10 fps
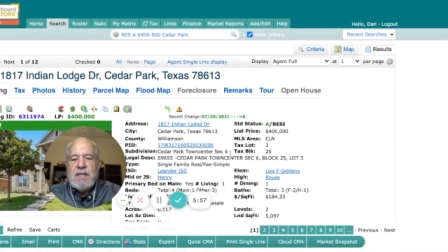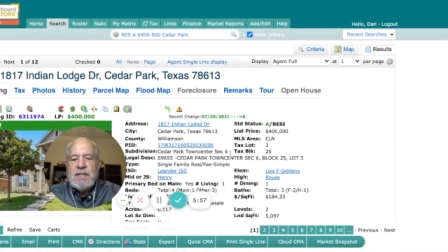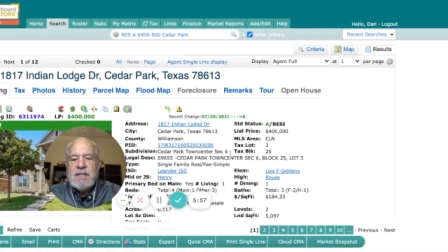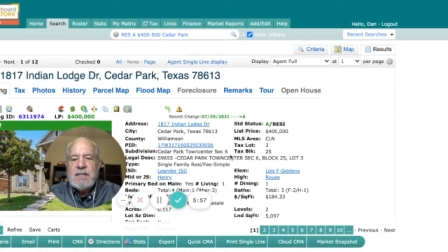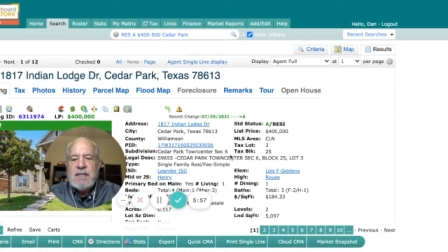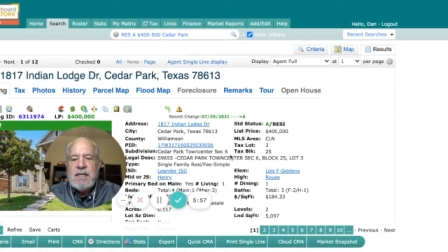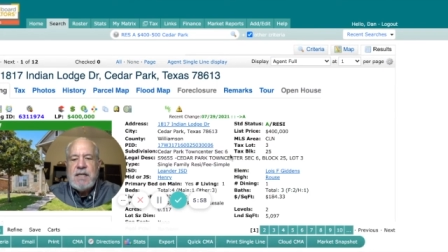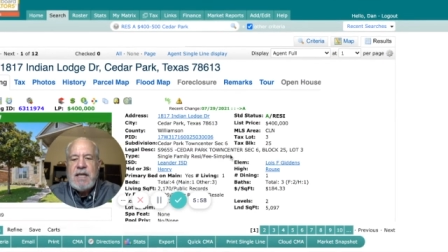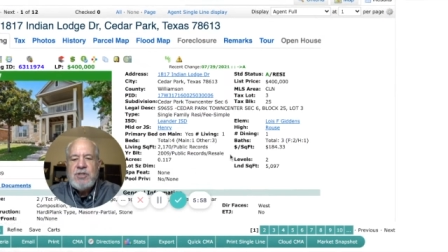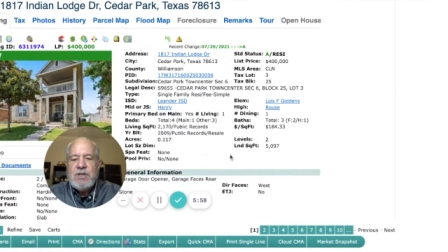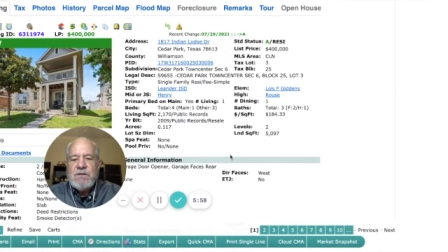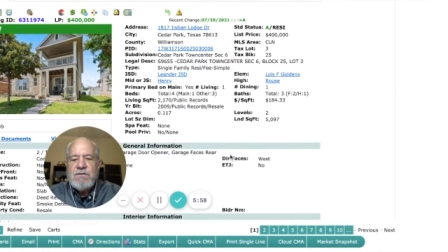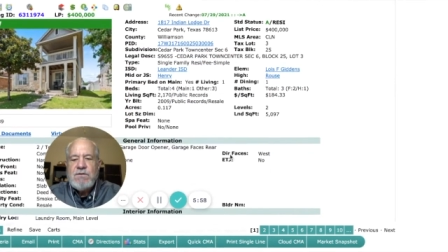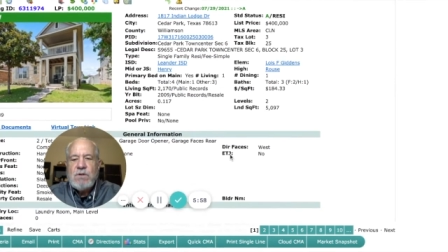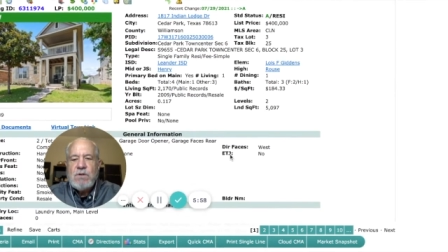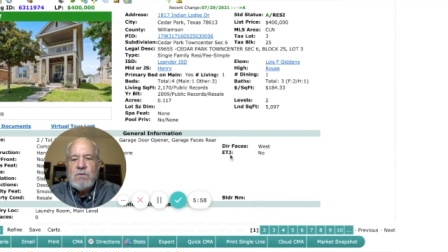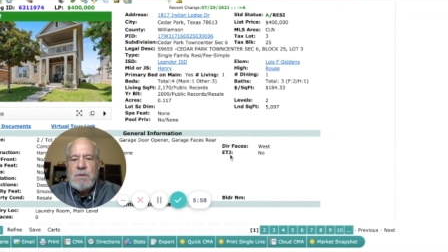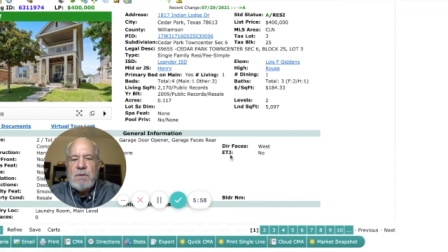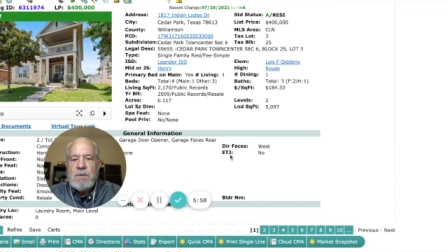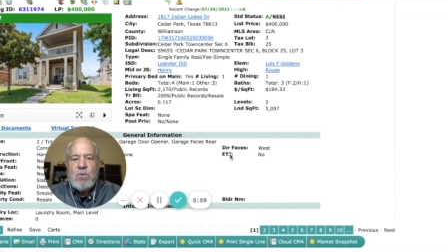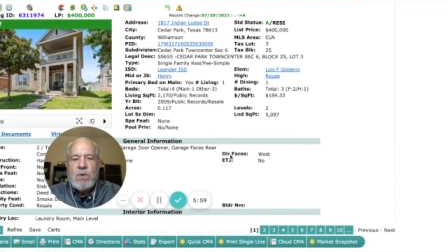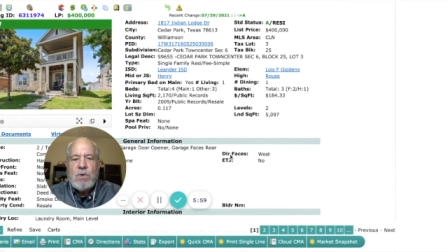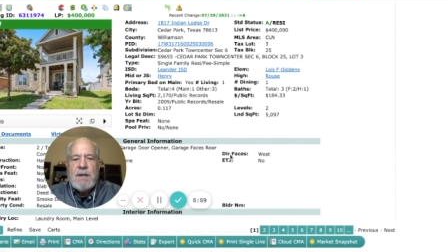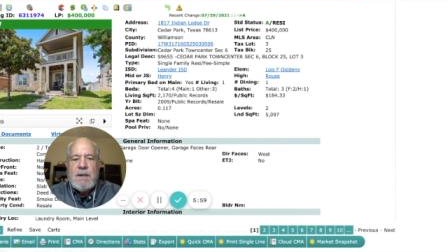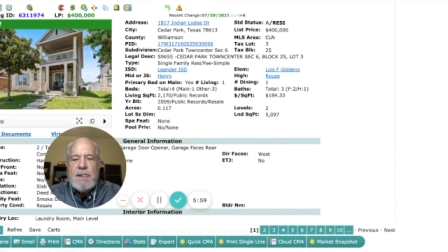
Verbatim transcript: is the agent full report